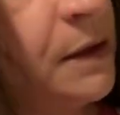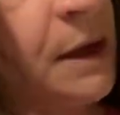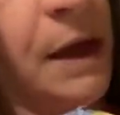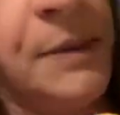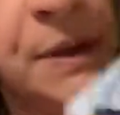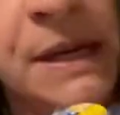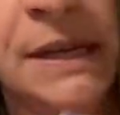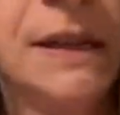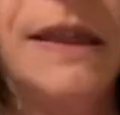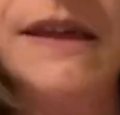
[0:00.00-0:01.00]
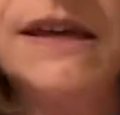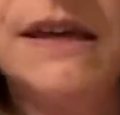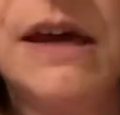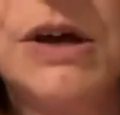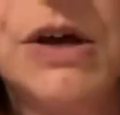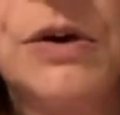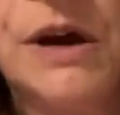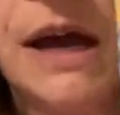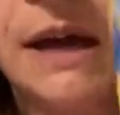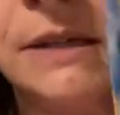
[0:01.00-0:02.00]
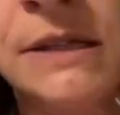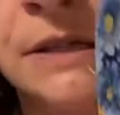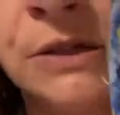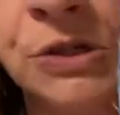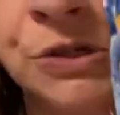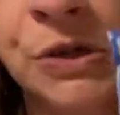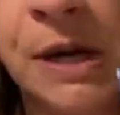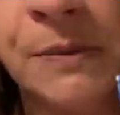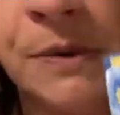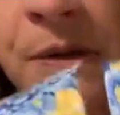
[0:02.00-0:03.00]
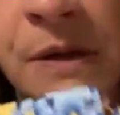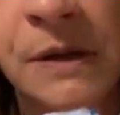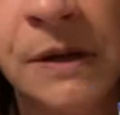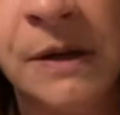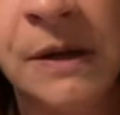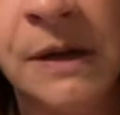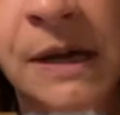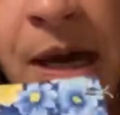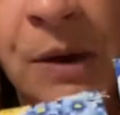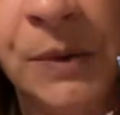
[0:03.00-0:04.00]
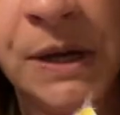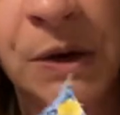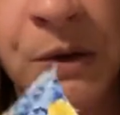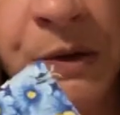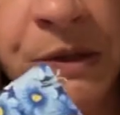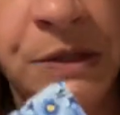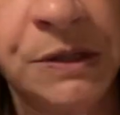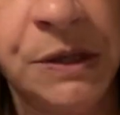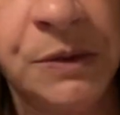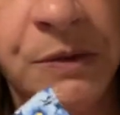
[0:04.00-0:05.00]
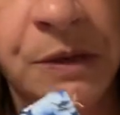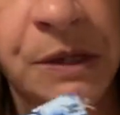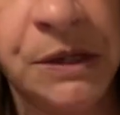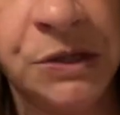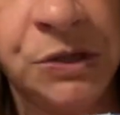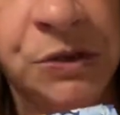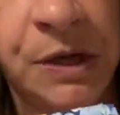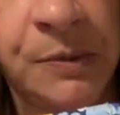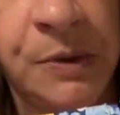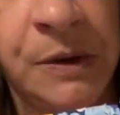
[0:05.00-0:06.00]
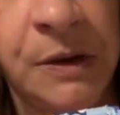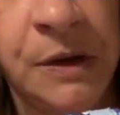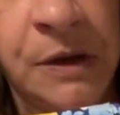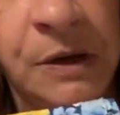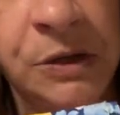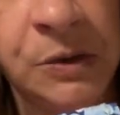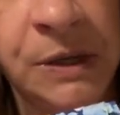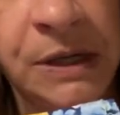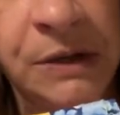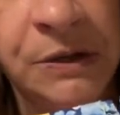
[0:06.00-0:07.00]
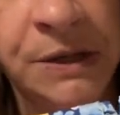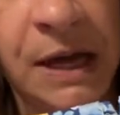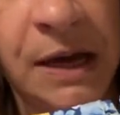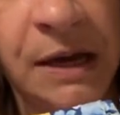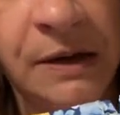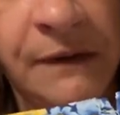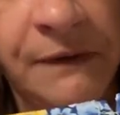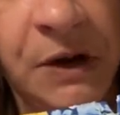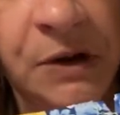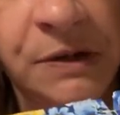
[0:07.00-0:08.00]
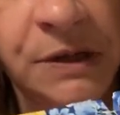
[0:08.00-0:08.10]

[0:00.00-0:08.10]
I'm getting the correct strip and we are going to sew this strip to either side first.